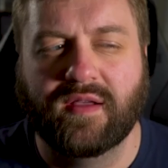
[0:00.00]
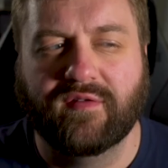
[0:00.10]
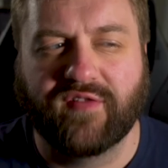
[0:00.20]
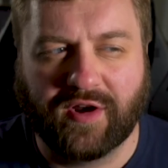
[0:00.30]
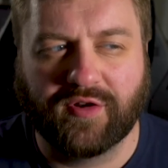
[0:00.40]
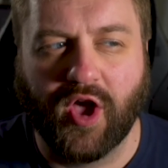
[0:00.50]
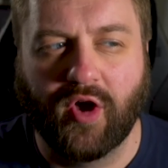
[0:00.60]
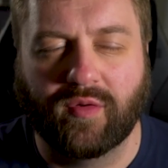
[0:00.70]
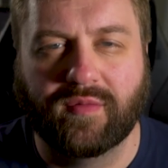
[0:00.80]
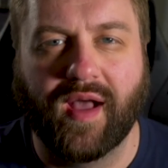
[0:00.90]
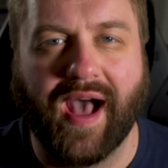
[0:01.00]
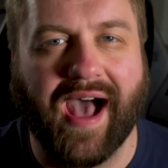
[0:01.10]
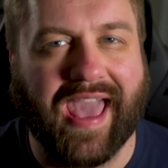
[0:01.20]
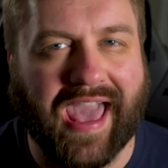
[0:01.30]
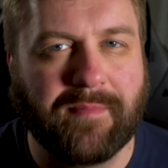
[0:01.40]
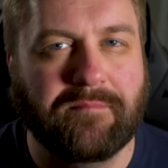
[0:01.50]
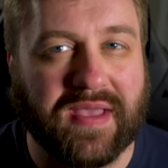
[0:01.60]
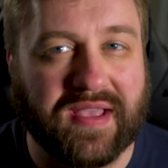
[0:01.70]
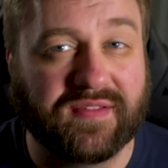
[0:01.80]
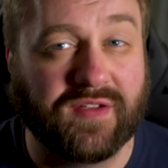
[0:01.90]
Final note, I am
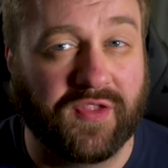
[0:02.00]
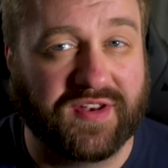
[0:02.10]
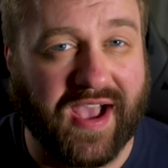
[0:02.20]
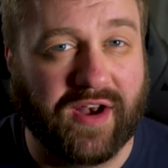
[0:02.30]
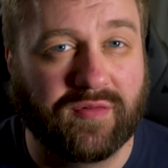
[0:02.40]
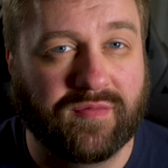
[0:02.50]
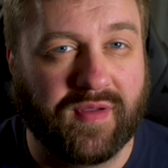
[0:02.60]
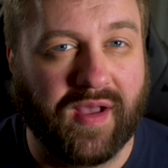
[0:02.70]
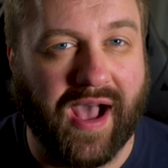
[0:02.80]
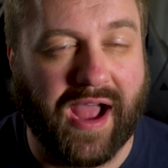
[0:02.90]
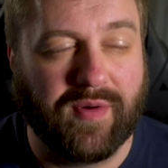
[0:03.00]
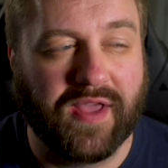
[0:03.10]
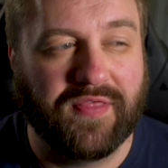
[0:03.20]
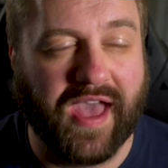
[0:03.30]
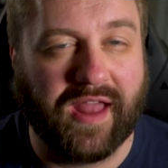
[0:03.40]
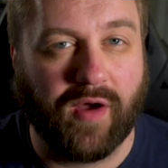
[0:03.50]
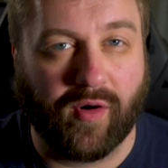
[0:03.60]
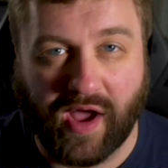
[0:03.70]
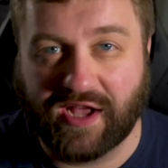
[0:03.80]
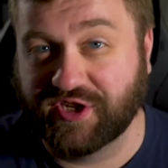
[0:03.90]
mixed on the title. I read that
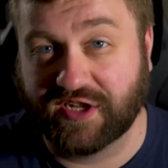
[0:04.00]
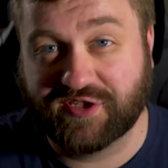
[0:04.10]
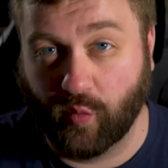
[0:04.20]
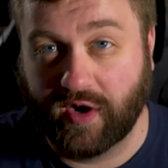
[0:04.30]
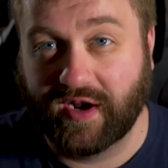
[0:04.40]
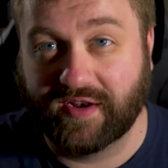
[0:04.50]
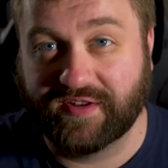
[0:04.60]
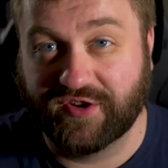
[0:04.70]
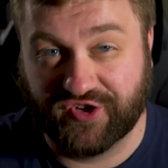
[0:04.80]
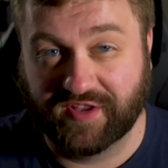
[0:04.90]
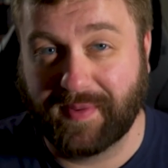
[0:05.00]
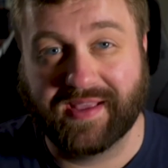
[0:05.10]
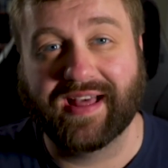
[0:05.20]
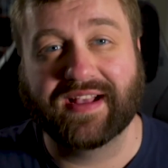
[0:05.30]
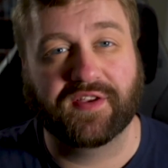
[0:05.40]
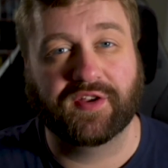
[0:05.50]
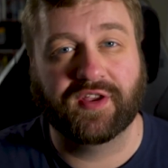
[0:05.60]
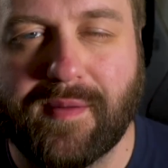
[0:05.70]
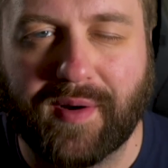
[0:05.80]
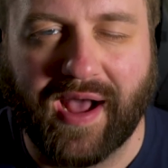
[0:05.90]
Rian Johnson wanted it to just be Glass
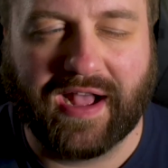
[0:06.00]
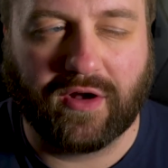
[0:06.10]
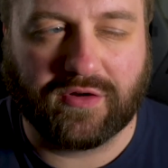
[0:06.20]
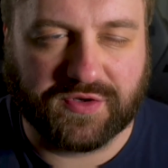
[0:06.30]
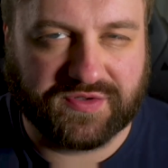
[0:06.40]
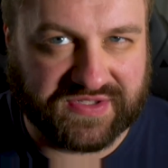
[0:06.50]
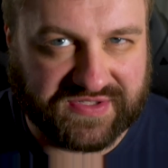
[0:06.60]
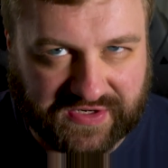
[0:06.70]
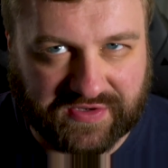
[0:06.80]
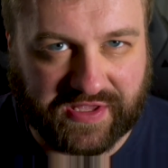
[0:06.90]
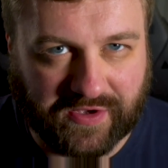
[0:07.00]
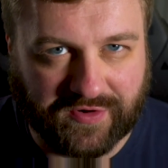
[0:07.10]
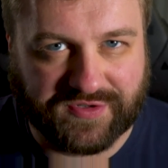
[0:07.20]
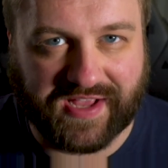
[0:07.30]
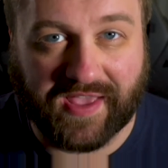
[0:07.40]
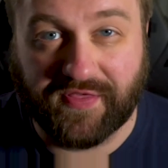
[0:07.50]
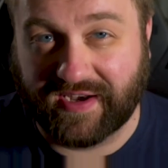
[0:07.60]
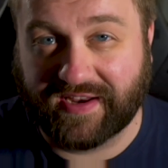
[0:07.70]
Onion, but I also sincerely understand the need